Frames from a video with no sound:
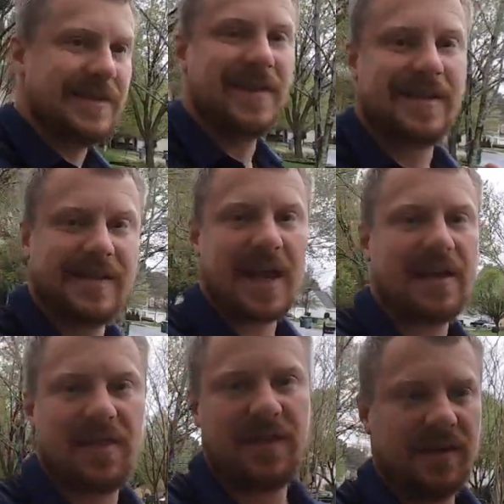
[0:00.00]
The
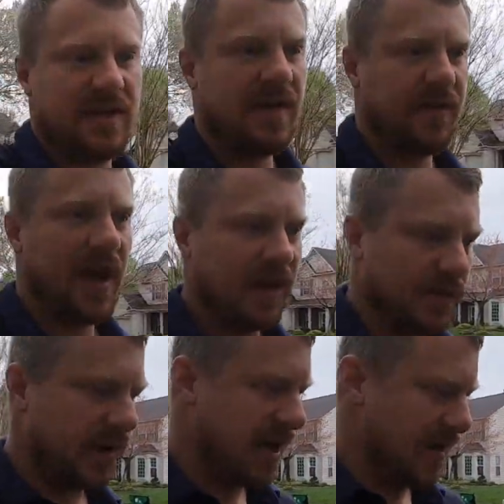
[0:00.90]
second thing that I've got
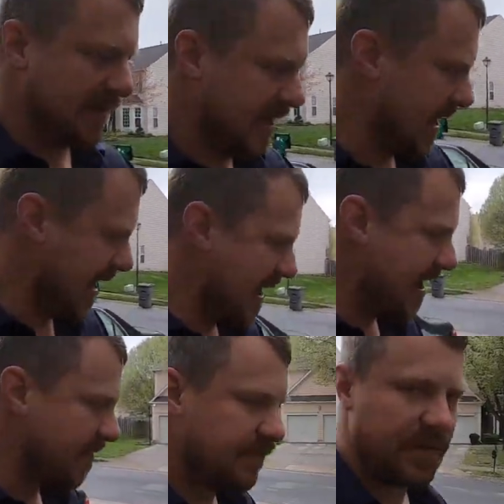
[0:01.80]
going on is I
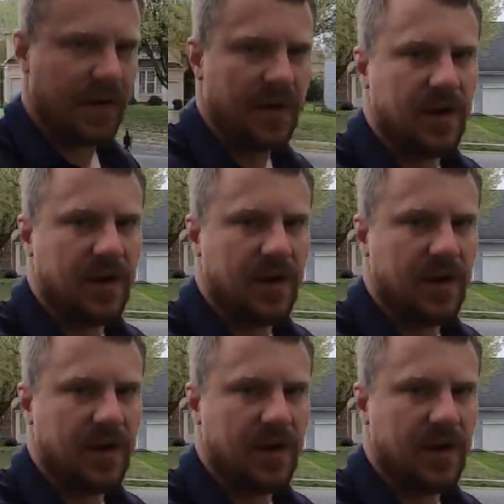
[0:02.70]
have